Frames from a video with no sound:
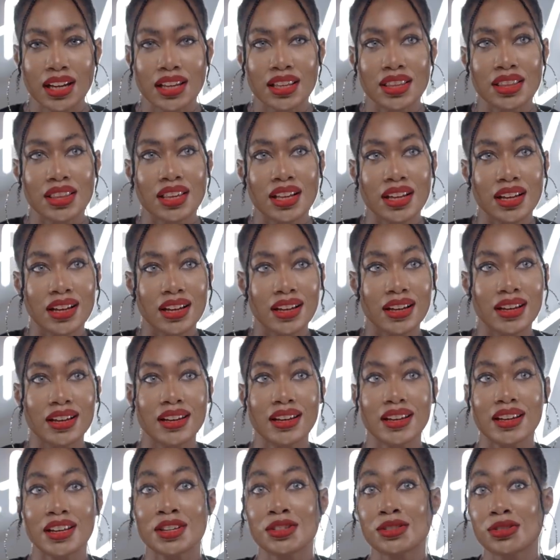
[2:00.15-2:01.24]

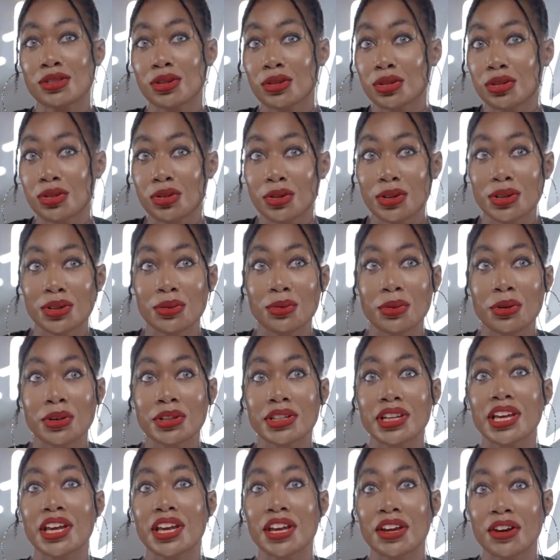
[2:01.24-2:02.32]
the insert choice word
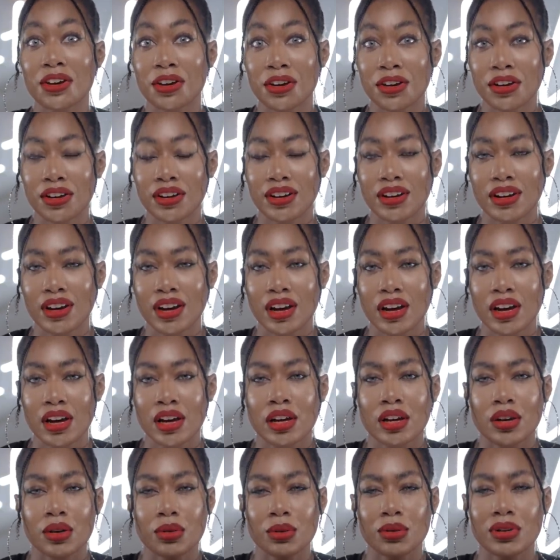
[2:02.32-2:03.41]
here
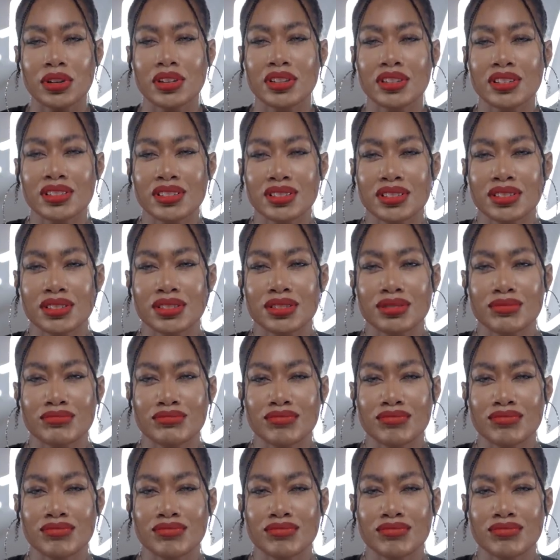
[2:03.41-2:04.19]
was